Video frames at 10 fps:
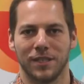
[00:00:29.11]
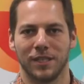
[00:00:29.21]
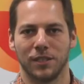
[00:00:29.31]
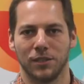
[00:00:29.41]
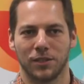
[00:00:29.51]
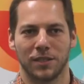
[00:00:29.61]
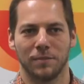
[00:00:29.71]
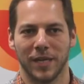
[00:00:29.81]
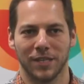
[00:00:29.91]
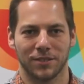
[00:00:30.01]
that looked
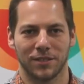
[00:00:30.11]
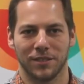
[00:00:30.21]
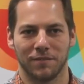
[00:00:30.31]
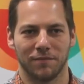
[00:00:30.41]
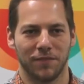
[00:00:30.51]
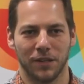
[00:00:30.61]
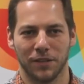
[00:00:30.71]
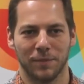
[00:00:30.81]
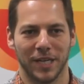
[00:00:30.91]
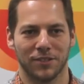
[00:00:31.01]
the best and felt
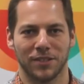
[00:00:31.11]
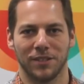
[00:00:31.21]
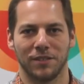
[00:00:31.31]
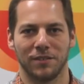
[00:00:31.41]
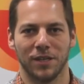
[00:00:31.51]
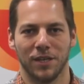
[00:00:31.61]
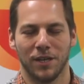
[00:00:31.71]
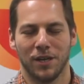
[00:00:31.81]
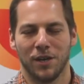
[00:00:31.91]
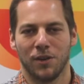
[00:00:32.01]
the best. And
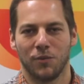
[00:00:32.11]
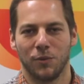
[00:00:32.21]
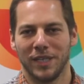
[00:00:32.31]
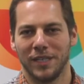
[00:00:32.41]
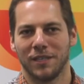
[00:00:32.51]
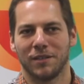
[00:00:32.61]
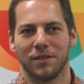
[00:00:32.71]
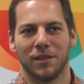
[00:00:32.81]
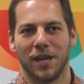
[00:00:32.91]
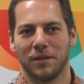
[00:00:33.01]
we
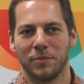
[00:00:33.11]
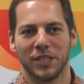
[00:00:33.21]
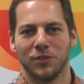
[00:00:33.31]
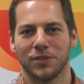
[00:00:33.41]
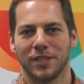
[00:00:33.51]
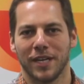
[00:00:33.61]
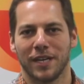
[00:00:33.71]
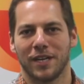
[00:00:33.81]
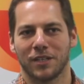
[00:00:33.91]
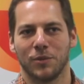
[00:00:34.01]
had been using
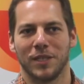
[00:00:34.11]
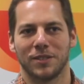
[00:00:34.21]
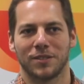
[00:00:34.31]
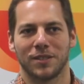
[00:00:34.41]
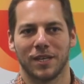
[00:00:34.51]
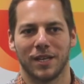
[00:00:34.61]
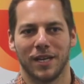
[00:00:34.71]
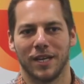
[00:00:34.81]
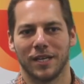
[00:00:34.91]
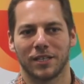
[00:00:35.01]
that aqueous
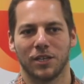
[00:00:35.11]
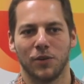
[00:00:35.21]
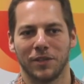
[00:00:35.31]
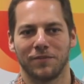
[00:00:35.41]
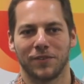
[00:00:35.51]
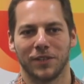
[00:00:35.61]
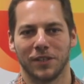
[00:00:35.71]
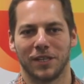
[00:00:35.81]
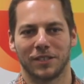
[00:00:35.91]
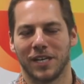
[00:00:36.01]
coating for a
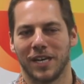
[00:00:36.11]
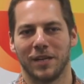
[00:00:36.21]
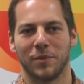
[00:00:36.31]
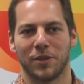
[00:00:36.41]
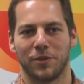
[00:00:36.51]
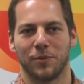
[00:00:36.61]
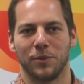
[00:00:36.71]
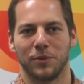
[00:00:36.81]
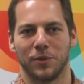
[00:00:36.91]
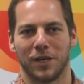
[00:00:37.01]
long time
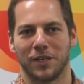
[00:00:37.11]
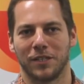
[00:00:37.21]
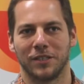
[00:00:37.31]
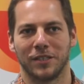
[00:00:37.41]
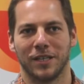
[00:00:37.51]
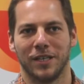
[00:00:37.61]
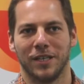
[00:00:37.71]
through our